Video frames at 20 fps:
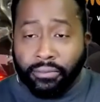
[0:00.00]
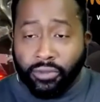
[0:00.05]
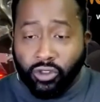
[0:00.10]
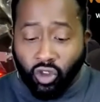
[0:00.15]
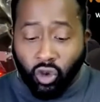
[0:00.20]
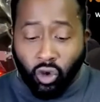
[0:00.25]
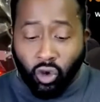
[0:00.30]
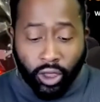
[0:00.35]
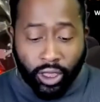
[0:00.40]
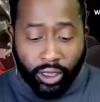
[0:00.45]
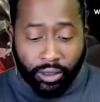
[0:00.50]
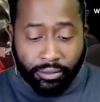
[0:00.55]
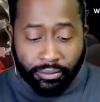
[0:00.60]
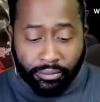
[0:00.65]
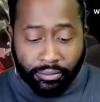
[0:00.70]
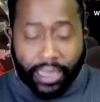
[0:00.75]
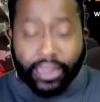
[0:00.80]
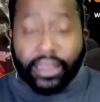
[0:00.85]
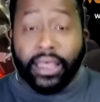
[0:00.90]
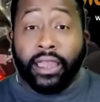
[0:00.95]
toy,
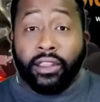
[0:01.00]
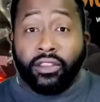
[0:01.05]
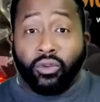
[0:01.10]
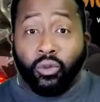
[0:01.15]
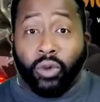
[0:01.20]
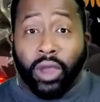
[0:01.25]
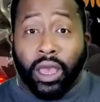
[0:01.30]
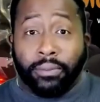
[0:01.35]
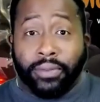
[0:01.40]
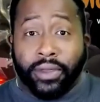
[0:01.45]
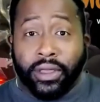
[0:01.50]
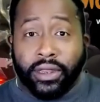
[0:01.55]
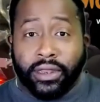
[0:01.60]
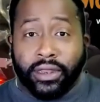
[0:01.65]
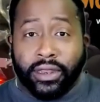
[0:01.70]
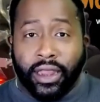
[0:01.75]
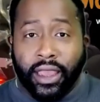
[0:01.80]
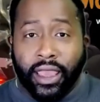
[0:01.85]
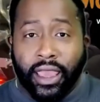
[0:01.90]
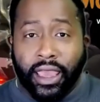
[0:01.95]
my latest
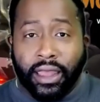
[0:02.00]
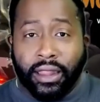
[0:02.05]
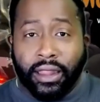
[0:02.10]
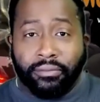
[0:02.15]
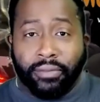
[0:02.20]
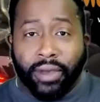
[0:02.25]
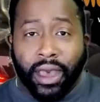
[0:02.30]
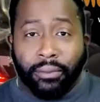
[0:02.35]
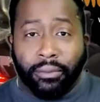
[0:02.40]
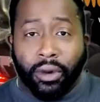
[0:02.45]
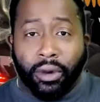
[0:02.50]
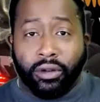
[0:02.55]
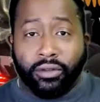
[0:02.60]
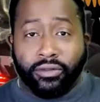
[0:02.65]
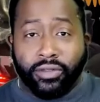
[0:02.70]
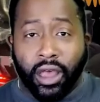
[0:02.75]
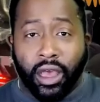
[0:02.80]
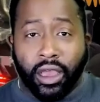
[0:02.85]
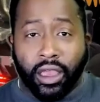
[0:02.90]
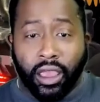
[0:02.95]
weapon in my
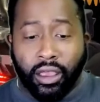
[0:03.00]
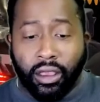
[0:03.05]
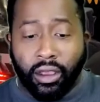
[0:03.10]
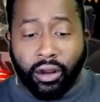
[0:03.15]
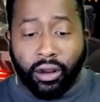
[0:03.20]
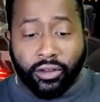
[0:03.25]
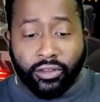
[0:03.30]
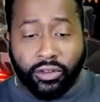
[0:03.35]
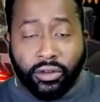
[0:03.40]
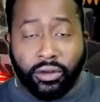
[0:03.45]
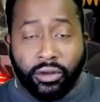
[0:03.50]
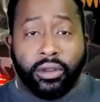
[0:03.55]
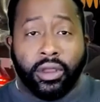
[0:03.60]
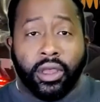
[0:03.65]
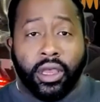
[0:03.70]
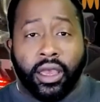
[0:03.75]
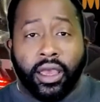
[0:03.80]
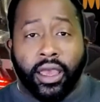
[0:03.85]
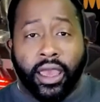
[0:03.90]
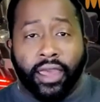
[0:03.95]
motovlogging arsenal,
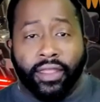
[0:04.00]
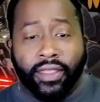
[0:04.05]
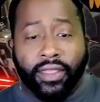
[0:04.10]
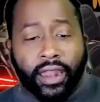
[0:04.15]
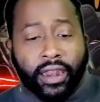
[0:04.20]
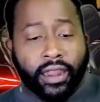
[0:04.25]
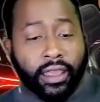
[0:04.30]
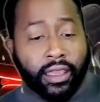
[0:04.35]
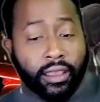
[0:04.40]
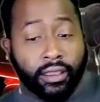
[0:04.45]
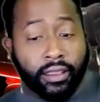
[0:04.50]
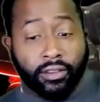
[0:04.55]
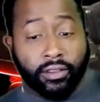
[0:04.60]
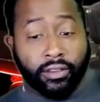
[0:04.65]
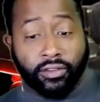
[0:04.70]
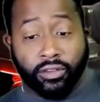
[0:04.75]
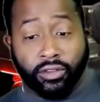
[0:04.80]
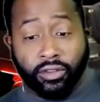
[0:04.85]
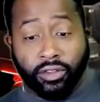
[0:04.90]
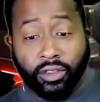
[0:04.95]
and that
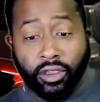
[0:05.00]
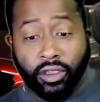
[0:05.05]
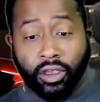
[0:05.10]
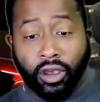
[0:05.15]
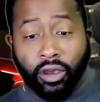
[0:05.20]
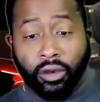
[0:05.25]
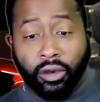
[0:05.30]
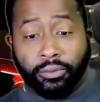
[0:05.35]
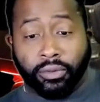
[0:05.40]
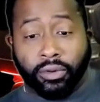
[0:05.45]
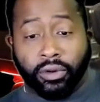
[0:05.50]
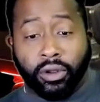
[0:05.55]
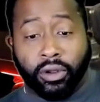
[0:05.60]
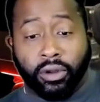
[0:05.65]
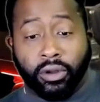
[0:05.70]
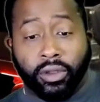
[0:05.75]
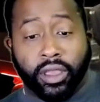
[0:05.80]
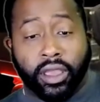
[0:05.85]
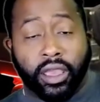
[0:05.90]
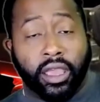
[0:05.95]
is the
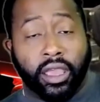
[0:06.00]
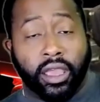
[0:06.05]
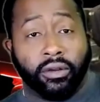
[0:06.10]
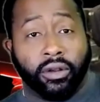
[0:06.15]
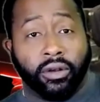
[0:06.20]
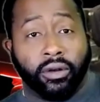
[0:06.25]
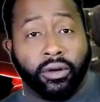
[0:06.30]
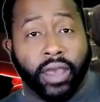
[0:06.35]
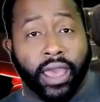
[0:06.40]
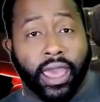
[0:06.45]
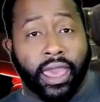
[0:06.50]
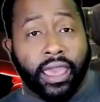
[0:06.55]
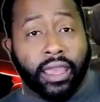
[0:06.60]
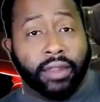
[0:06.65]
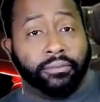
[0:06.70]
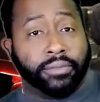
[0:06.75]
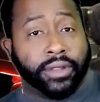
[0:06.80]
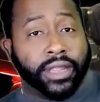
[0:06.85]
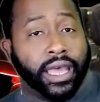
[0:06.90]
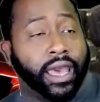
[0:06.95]
GoPro Hero
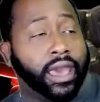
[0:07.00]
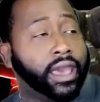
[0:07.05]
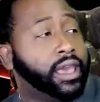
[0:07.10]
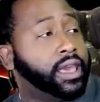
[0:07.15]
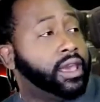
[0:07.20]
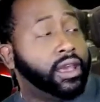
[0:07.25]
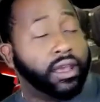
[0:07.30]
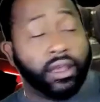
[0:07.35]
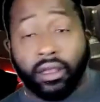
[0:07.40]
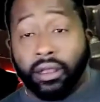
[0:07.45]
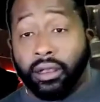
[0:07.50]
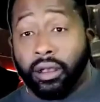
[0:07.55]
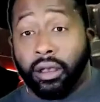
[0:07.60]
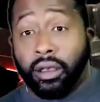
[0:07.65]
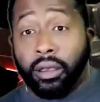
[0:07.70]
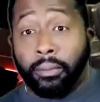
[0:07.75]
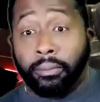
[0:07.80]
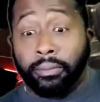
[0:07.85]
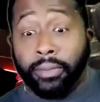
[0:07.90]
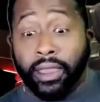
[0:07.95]
8 Black
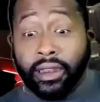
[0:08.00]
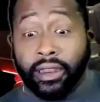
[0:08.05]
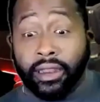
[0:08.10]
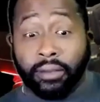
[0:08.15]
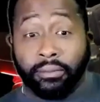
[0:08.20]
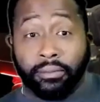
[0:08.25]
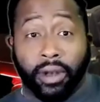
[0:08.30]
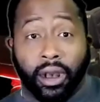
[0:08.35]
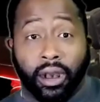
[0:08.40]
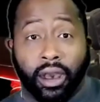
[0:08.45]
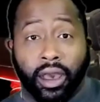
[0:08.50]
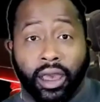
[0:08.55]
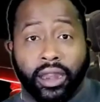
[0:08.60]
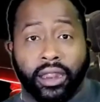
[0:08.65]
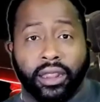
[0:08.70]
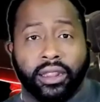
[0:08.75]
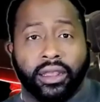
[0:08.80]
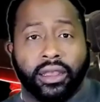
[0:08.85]
Media Mod.